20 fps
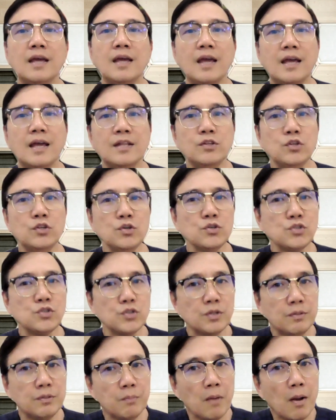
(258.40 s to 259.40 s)
And you
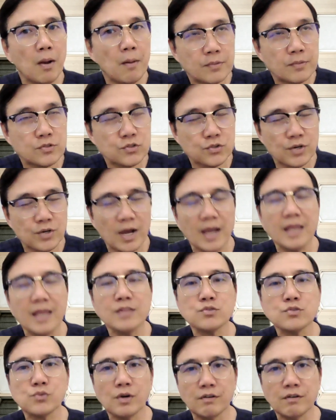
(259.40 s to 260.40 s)
should try
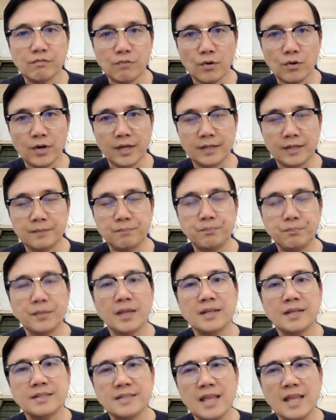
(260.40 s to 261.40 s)
to avoid
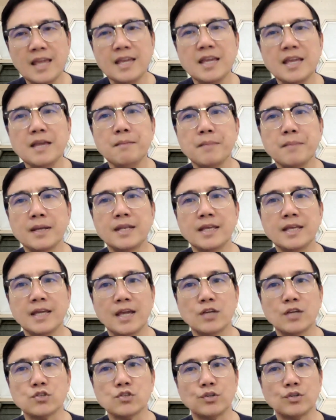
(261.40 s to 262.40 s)
taking
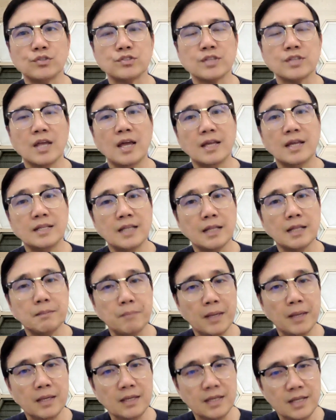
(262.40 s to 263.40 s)
medications that
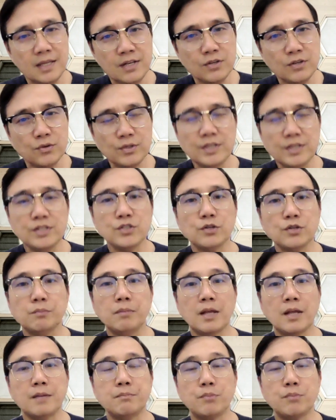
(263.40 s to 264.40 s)
may increase your
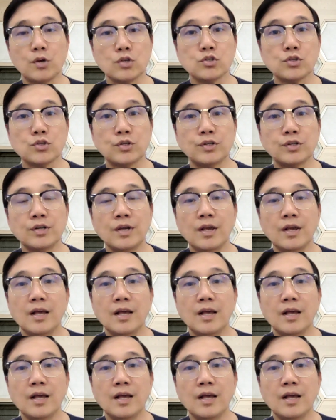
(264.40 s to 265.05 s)
blood pressure,